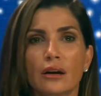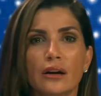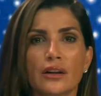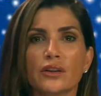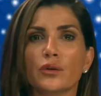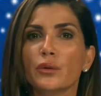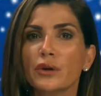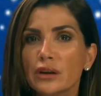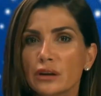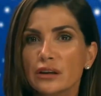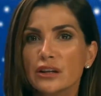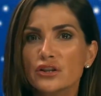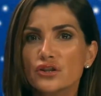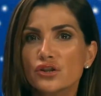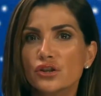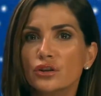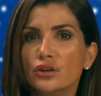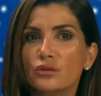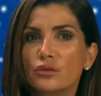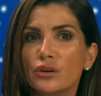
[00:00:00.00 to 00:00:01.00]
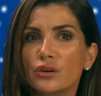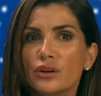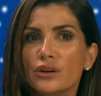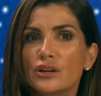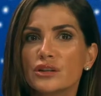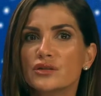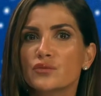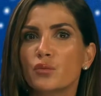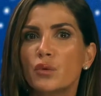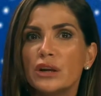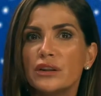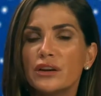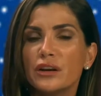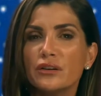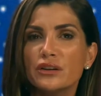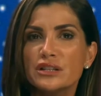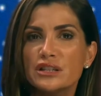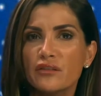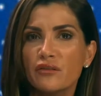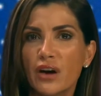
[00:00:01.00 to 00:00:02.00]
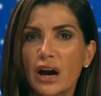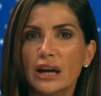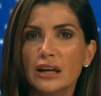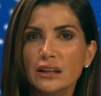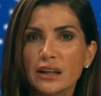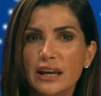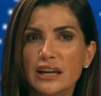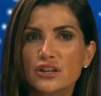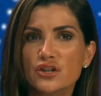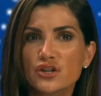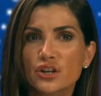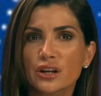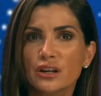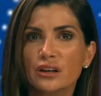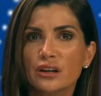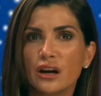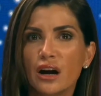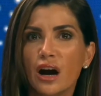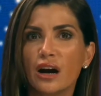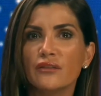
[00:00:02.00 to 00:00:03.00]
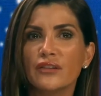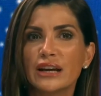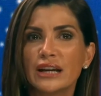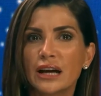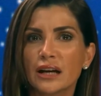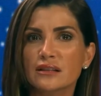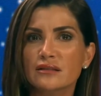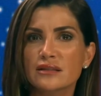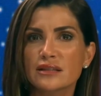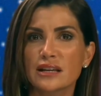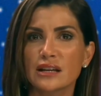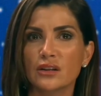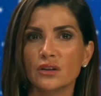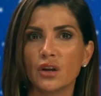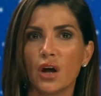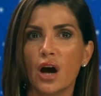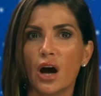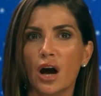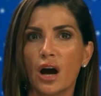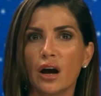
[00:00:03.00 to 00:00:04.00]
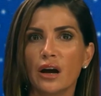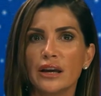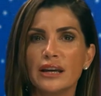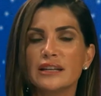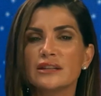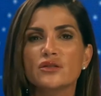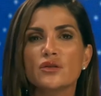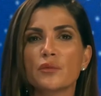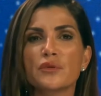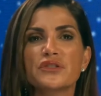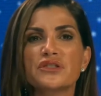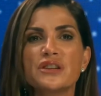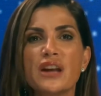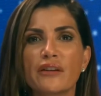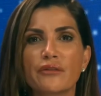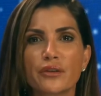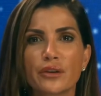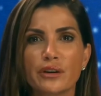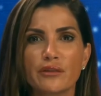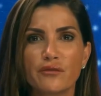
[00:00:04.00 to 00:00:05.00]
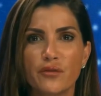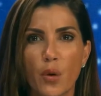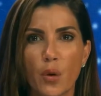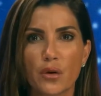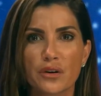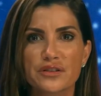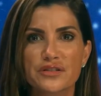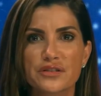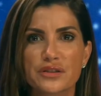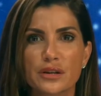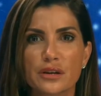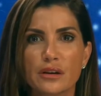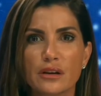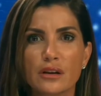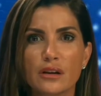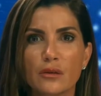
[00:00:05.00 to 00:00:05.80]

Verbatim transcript: The real issue is when there is a violation of a gun sale law, it is almost never enforced.